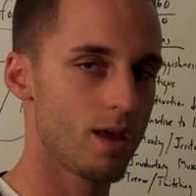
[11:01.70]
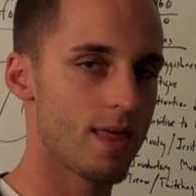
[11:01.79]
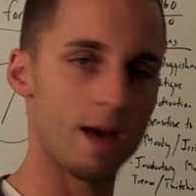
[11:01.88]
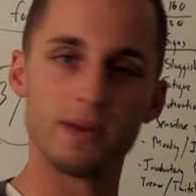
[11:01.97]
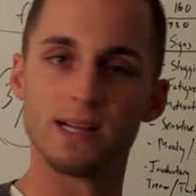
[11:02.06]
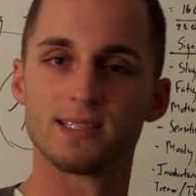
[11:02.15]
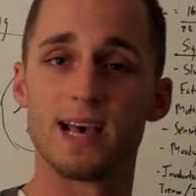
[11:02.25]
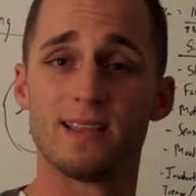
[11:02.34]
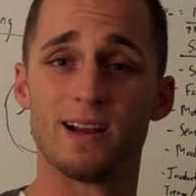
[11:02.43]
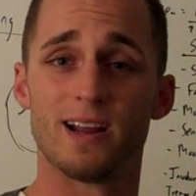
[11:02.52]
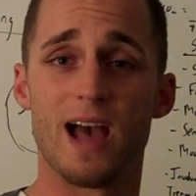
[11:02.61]
that being
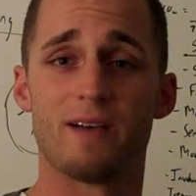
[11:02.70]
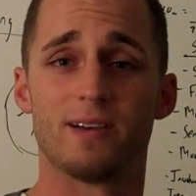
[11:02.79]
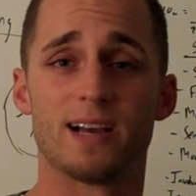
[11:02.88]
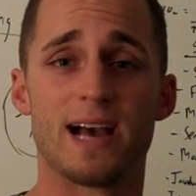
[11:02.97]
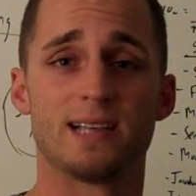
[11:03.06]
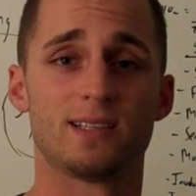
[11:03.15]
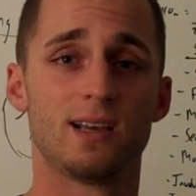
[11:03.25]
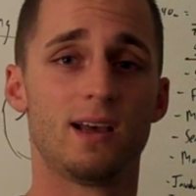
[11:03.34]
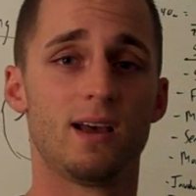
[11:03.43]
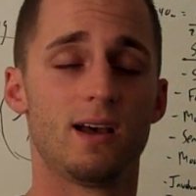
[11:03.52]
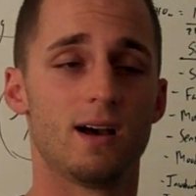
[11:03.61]
said, there you have it,
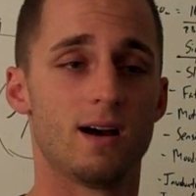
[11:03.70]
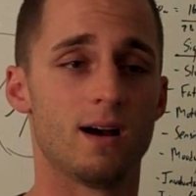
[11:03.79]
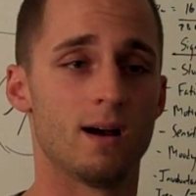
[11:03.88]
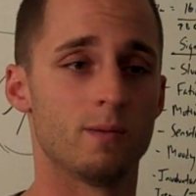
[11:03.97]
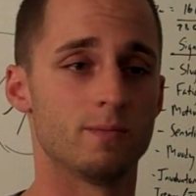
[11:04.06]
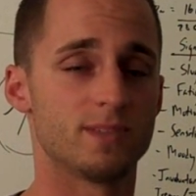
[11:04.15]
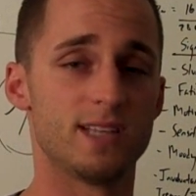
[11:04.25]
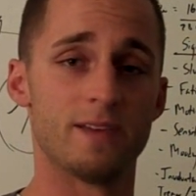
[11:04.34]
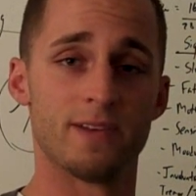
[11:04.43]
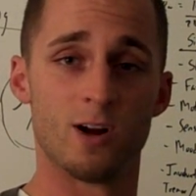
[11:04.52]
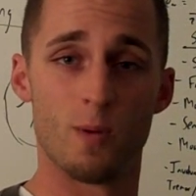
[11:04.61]
guys.
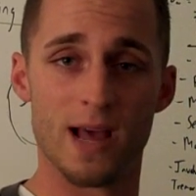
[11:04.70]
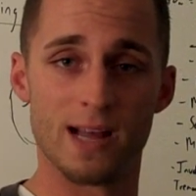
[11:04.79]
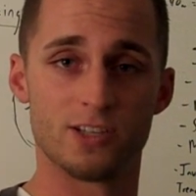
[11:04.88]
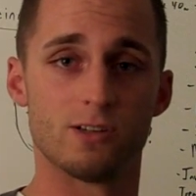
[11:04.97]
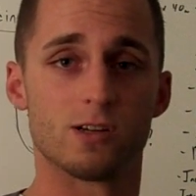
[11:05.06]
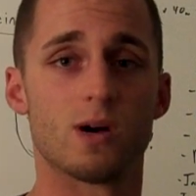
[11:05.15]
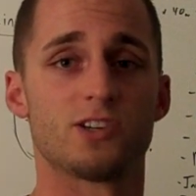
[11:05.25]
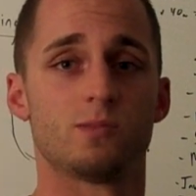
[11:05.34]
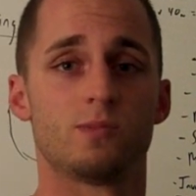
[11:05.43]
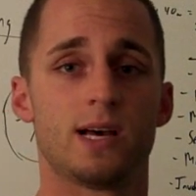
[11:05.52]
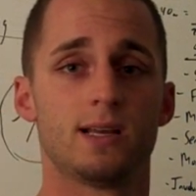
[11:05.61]
Steven, I hope I answered your
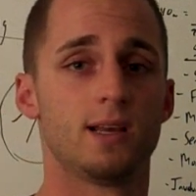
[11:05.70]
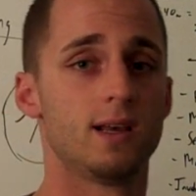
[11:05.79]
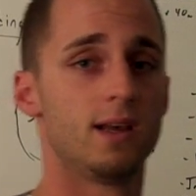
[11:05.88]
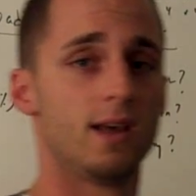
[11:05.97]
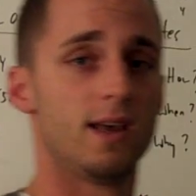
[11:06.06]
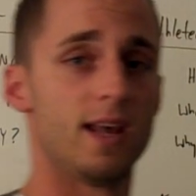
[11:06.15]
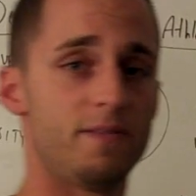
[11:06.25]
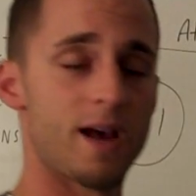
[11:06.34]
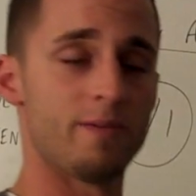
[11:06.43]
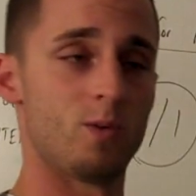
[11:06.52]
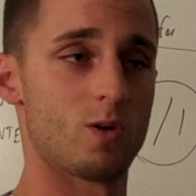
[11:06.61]
question, bud. And if
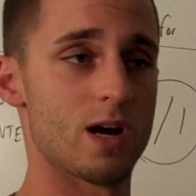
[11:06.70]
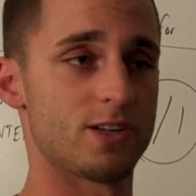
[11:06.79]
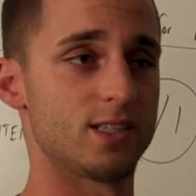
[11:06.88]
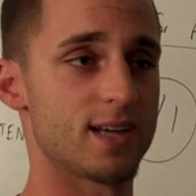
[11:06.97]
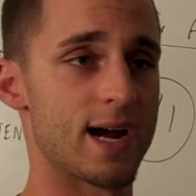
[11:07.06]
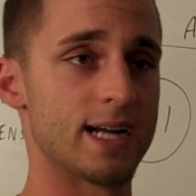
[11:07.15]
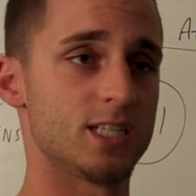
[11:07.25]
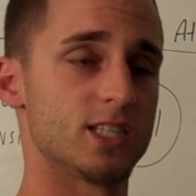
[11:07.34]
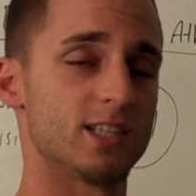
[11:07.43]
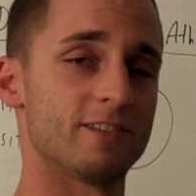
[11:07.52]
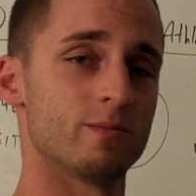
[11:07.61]
you have any more questions, guys,
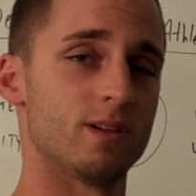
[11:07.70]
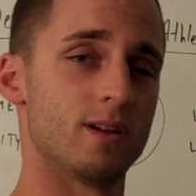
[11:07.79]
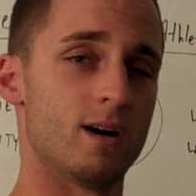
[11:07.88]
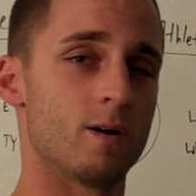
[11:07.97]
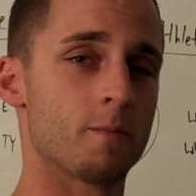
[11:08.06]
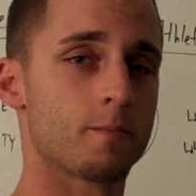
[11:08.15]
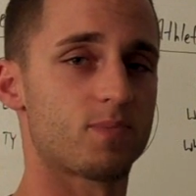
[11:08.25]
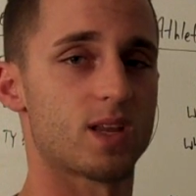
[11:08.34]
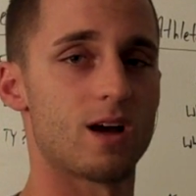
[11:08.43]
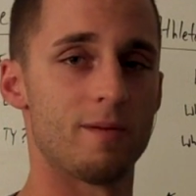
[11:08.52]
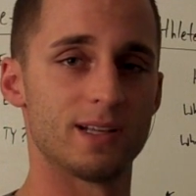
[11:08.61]
just leave them below,
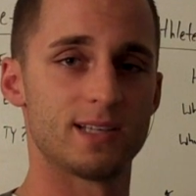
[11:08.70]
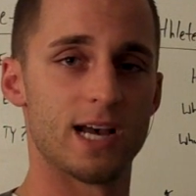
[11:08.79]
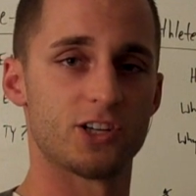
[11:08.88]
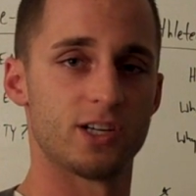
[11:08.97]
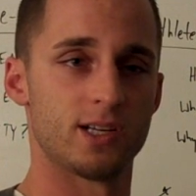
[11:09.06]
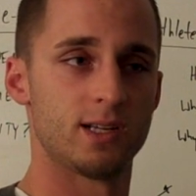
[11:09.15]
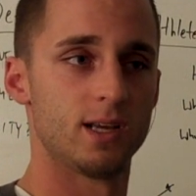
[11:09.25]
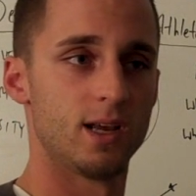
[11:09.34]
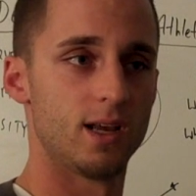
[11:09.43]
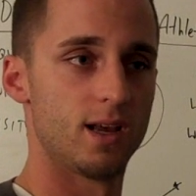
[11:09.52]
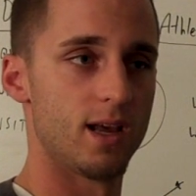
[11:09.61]
comment section,
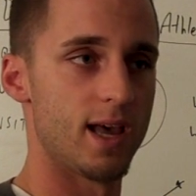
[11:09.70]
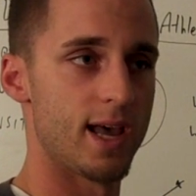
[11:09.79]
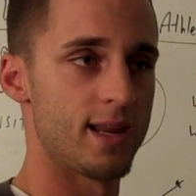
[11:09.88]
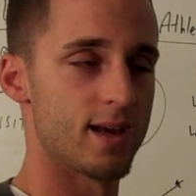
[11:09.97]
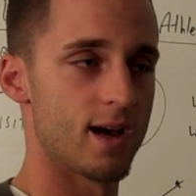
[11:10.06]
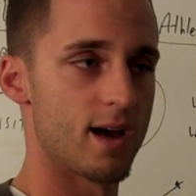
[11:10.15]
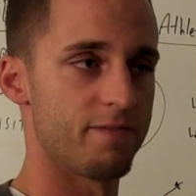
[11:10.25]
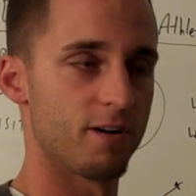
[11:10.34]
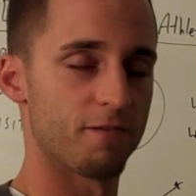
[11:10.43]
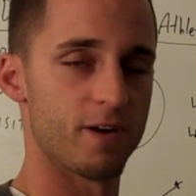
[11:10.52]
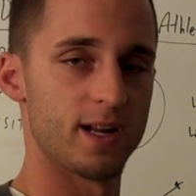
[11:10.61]
and
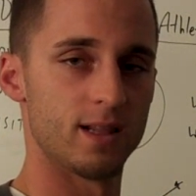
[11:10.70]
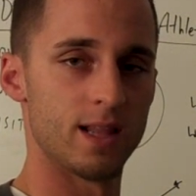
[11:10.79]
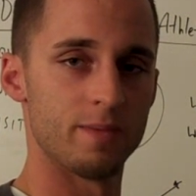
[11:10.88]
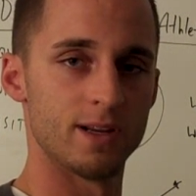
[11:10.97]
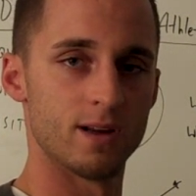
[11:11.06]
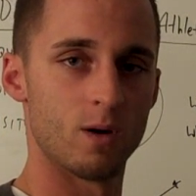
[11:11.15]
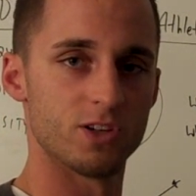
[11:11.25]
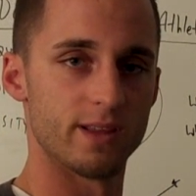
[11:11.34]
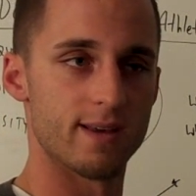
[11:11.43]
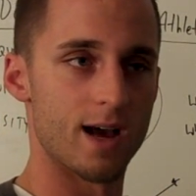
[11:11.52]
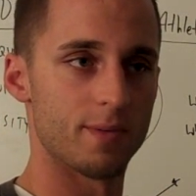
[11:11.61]
feel free to let me know
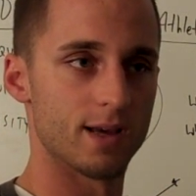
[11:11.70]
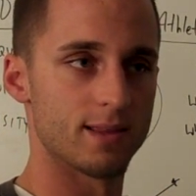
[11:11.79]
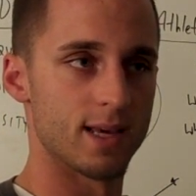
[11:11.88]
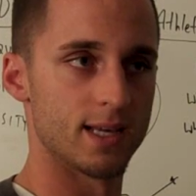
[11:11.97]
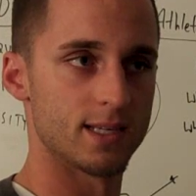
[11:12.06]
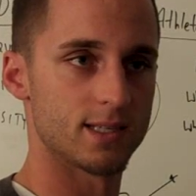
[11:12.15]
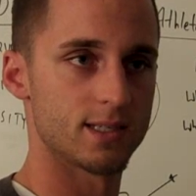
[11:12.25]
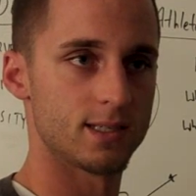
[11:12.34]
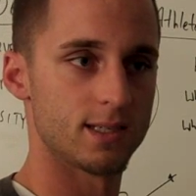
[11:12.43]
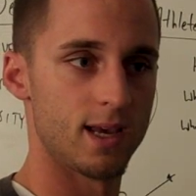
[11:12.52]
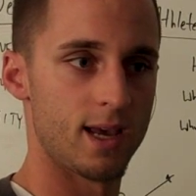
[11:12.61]
what you thought about
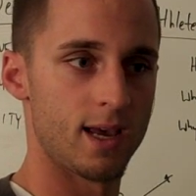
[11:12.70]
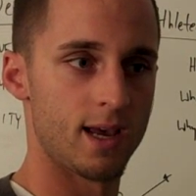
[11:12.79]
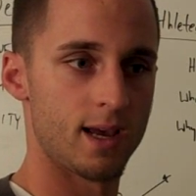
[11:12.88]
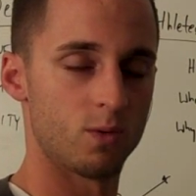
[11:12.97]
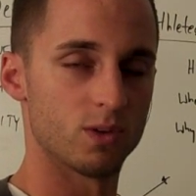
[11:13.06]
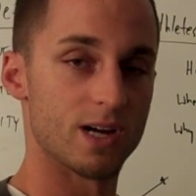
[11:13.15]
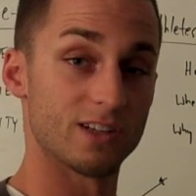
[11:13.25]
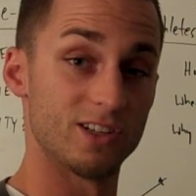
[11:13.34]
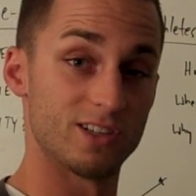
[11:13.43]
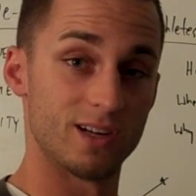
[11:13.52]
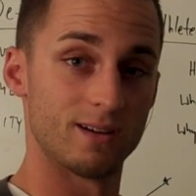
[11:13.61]
this. And we'll talk
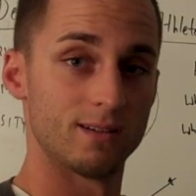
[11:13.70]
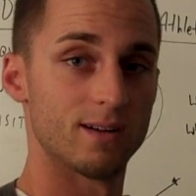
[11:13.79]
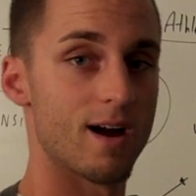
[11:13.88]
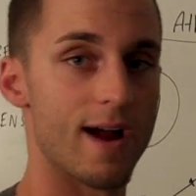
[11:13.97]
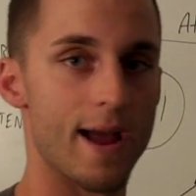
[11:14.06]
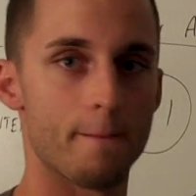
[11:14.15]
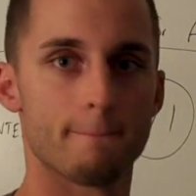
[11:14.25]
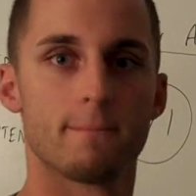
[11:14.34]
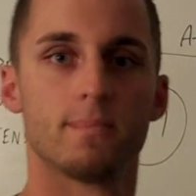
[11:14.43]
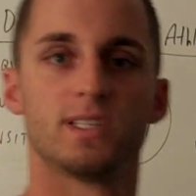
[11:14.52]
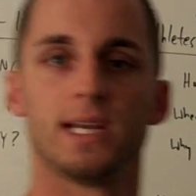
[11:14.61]
to you soon. Alright,
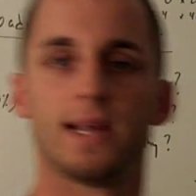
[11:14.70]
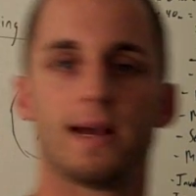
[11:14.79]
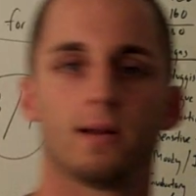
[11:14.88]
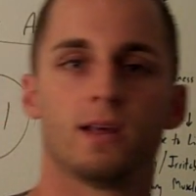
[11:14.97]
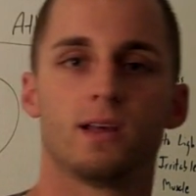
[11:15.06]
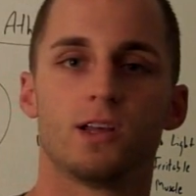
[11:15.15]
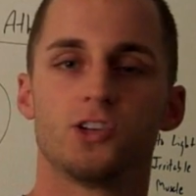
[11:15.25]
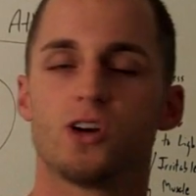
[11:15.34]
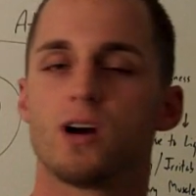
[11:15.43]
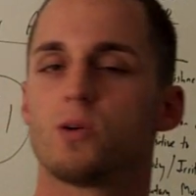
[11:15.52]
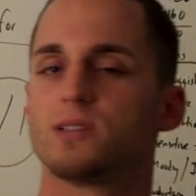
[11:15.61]
see you later.
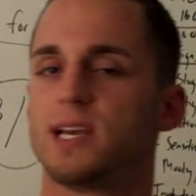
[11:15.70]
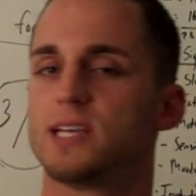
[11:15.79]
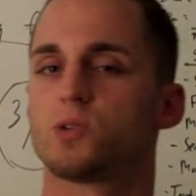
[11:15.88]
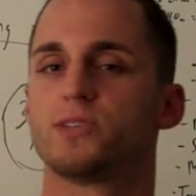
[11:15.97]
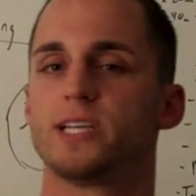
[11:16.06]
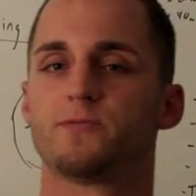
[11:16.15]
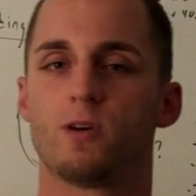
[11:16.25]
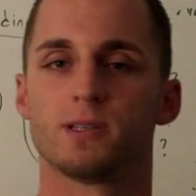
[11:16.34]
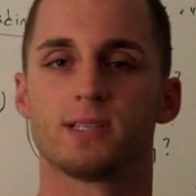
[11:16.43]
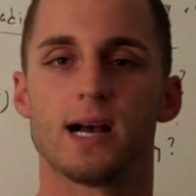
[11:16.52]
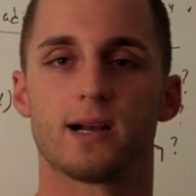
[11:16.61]
John Cortese,
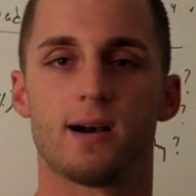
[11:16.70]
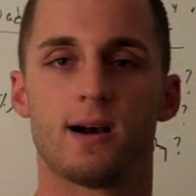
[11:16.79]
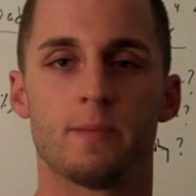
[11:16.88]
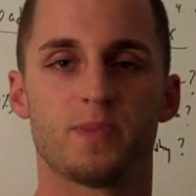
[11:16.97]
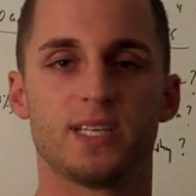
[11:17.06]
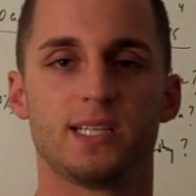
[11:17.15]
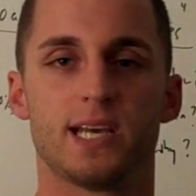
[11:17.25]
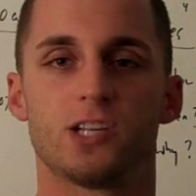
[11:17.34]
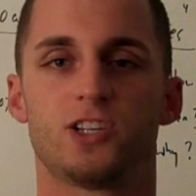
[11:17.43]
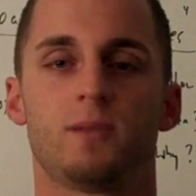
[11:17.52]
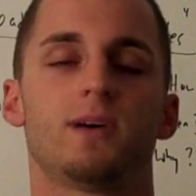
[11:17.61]
CorteseForwards.com,
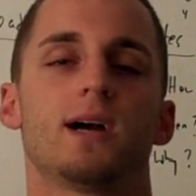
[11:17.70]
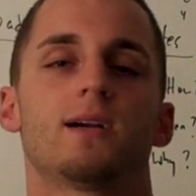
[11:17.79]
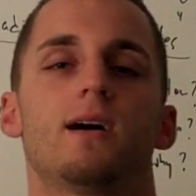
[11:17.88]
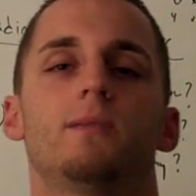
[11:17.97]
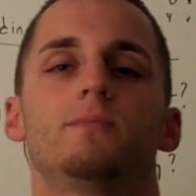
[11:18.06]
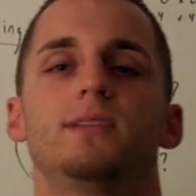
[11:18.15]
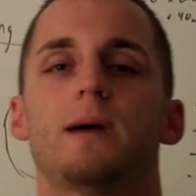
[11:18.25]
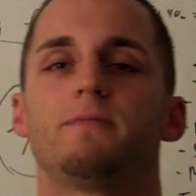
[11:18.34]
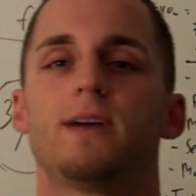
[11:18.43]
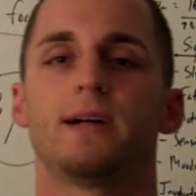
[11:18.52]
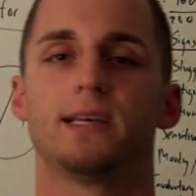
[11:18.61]
TTSGym.com,
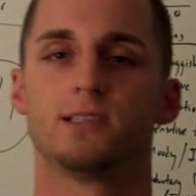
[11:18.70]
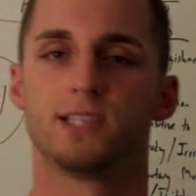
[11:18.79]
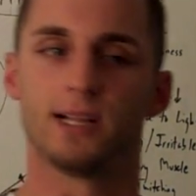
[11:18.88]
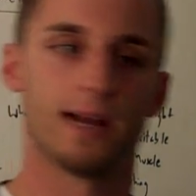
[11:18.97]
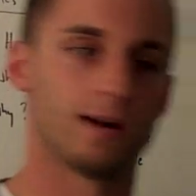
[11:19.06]
Napa Valley. See you